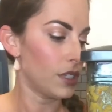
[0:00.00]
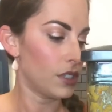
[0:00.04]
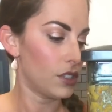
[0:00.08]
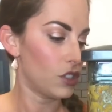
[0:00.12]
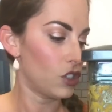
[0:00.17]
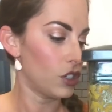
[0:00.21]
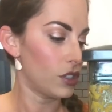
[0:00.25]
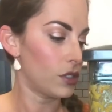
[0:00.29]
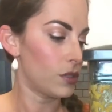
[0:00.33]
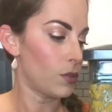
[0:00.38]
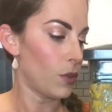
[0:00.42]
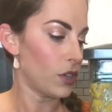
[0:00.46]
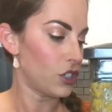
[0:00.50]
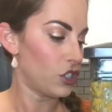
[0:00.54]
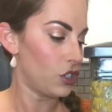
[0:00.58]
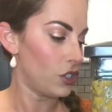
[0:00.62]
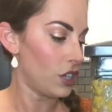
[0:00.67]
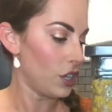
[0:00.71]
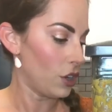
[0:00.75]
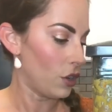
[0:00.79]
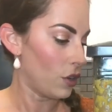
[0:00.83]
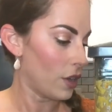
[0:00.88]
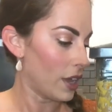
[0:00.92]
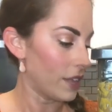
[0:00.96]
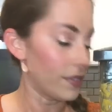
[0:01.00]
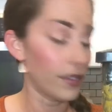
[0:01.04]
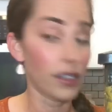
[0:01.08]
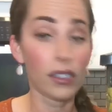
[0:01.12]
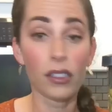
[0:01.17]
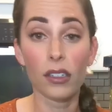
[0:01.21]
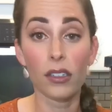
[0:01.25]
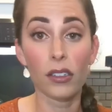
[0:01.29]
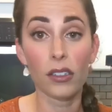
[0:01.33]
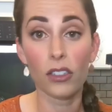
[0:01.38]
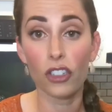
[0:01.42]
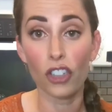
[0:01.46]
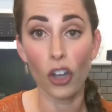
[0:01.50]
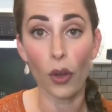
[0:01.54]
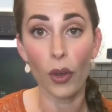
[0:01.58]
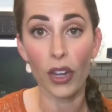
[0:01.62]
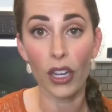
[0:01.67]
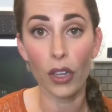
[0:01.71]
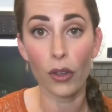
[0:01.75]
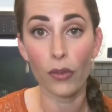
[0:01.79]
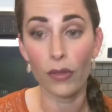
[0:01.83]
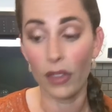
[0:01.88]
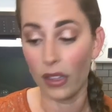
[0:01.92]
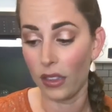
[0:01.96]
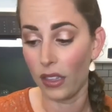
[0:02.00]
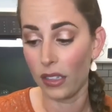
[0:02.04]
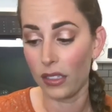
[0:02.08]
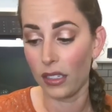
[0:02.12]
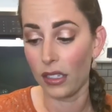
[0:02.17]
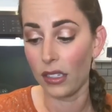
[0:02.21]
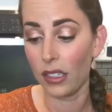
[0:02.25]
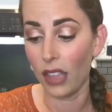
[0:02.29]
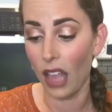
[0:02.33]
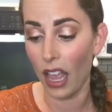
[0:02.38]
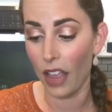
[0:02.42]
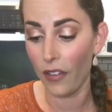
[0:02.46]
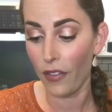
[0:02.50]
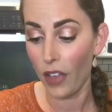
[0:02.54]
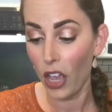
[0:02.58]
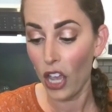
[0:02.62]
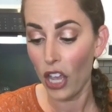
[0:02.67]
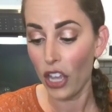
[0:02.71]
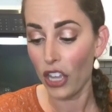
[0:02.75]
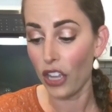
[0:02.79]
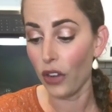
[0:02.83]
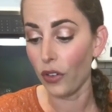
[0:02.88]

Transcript: it's just what you do. And this is showing you that this is life.